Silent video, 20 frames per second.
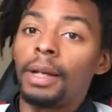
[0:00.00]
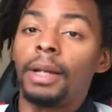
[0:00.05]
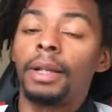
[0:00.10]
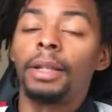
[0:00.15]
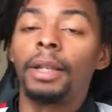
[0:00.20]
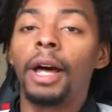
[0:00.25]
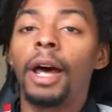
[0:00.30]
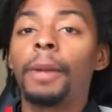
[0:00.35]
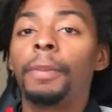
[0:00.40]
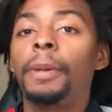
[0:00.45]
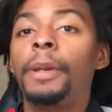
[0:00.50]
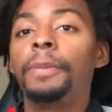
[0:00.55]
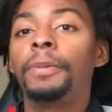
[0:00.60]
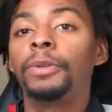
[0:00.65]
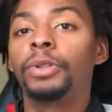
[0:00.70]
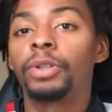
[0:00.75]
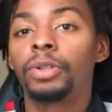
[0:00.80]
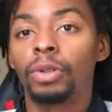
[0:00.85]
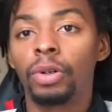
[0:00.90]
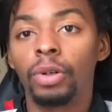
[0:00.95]
a lot of
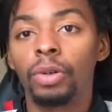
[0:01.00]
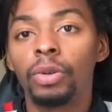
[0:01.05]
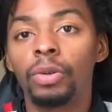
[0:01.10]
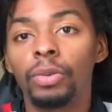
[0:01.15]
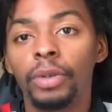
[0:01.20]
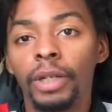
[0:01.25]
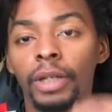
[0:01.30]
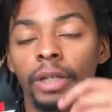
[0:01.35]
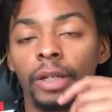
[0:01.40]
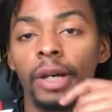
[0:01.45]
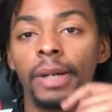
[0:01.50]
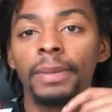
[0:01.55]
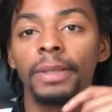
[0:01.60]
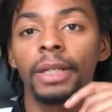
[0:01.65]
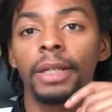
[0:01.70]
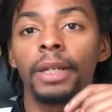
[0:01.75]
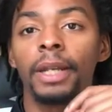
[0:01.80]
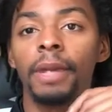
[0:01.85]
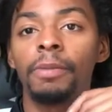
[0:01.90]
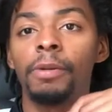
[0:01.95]
people struggle when it comes
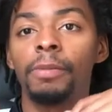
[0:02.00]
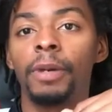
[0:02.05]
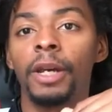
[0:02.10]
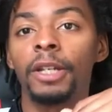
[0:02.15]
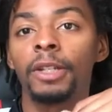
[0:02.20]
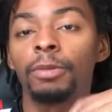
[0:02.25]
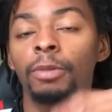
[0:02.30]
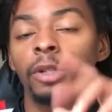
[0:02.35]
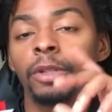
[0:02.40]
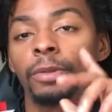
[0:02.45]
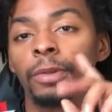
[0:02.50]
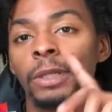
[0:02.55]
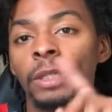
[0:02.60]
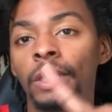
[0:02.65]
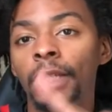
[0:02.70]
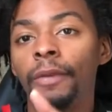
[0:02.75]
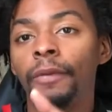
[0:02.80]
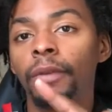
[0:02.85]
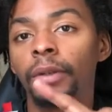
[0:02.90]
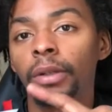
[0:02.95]
to the game of basketball,
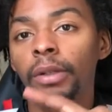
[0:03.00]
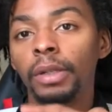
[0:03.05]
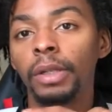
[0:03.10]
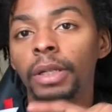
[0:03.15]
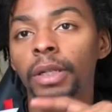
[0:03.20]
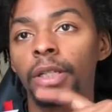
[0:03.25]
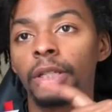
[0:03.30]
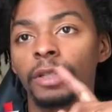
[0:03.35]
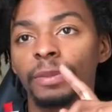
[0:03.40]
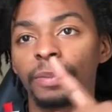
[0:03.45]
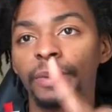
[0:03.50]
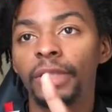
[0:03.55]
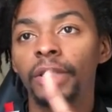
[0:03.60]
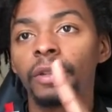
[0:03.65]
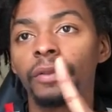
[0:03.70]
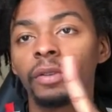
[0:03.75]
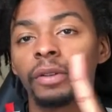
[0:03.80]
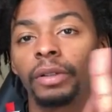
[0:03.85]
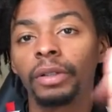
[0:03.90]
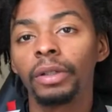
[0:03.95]

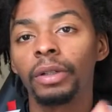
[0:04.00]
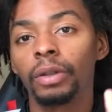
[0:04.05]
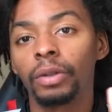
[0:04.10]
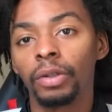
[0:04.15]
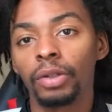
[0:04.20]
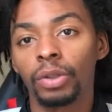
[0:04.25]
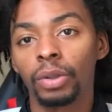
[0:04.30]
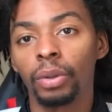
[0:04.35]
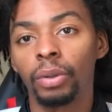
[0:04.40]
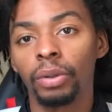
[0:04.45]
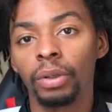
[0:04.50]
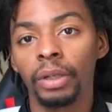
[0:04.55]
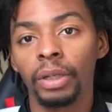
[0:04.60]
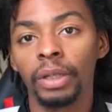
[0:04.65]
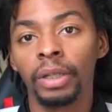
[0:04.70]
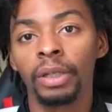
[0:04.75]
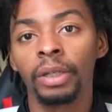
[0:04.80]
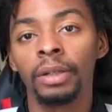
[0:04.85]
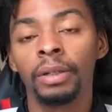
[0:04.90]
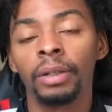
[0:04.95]
specifically on the scoring
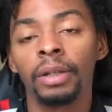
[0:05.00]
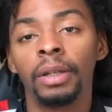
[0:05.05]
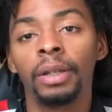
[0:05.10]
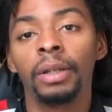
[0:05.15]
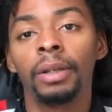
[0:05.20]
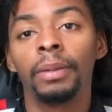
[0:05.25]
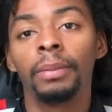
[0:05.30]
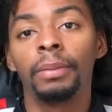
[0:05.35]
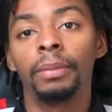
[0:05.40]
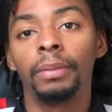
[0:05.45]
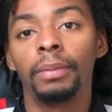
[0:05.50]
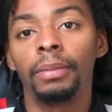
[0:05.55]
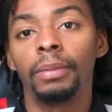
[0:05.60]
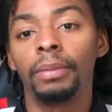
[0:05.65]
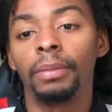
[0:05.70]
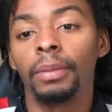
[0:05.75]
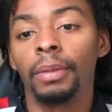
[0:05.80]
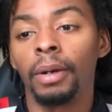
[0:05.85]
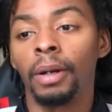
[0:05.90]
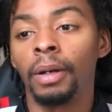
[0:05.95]
end.
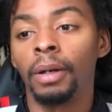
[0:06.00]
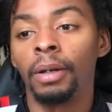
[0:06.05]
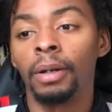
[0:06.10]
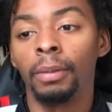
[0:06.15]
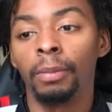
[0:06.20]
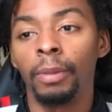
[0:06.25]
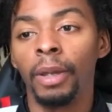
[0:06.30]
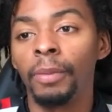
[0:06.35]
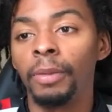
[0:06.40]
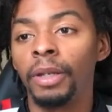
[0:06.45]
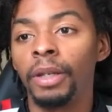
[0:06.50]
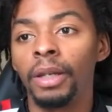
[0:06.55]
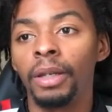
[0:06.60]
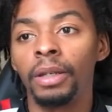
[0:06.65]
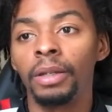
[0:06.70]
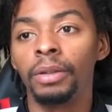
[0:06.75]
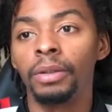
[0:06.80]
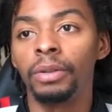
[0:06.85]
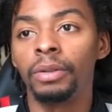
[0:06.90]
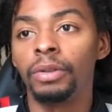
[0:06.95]
Maybe
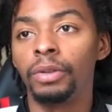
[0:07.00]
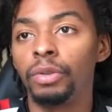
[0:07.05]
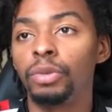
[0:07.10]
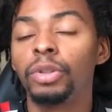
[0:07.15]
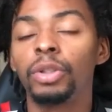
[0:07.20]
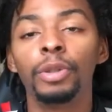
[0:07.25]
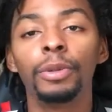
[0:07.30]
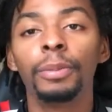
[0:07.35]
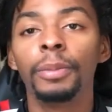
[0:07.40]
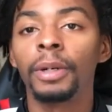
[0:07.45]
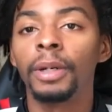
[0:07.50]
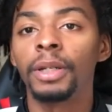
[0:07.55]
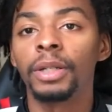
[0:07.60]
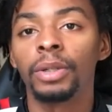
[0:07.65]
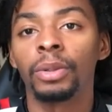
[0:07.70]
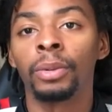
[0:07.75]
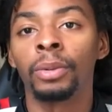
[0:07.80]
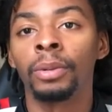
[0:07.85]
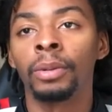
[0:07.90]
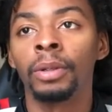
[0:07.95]
they do too
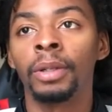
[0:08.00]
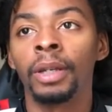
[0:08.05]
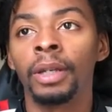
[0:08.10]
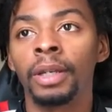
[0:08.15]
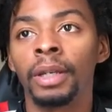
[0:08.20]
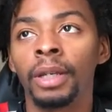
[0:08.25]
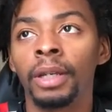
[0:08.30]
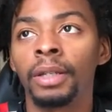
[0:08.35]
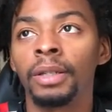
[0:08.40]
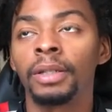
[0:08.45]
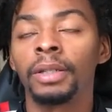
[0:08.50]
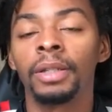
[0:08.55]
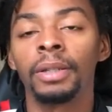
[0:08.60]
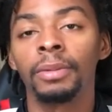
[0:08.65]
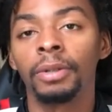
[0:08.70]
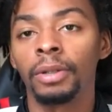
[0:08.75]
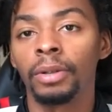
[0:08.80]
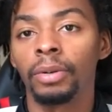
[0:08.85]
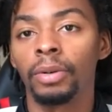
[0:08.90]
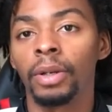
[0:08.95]
much, or they can't
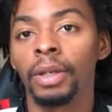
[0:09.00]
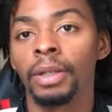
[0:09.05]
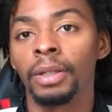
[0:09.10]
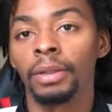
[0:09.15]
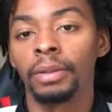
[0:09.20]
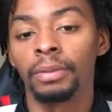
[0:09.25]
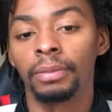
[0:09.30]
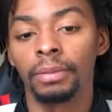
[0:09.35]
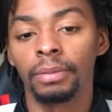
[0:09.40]
seem to create,